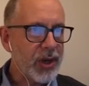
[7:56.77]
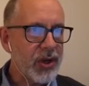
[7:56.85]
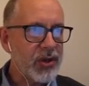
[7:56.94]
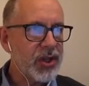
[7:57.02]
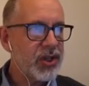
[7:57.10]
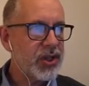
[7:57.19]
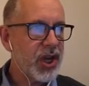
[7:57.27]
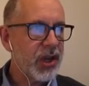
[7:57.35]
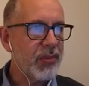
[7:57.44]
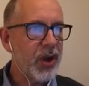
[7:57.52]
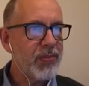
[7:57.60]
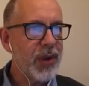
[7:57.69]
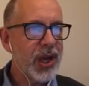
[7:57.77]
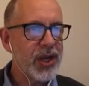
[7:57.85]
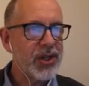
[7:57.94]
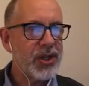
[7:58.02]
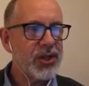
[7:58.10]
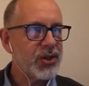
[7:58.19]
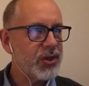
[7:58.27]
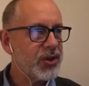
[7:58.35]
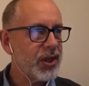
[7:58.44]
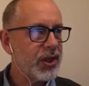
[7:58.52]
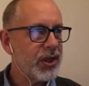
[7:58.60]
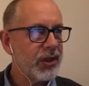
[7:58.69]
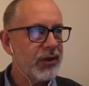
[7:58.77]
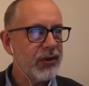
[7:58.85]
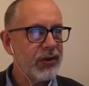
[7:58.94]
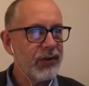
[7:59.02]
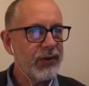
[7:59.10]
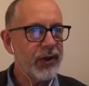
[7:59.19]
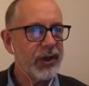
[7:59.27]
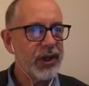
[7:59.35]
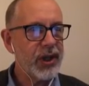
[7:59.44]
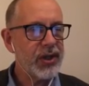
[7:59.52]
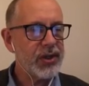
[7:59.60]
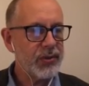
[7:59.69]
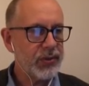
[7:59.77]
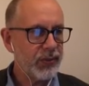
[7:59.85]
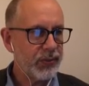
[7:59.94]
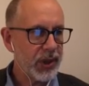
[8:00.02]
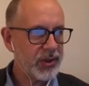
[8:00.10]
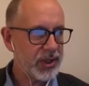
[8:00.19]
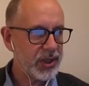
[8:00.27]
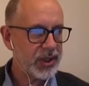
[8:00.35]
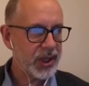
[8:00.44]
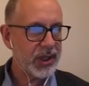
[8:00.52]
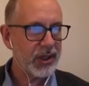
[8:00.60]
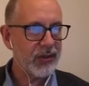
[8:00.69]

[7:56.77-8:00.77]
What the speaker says: I'll just check my page. I saw something very nice, posted something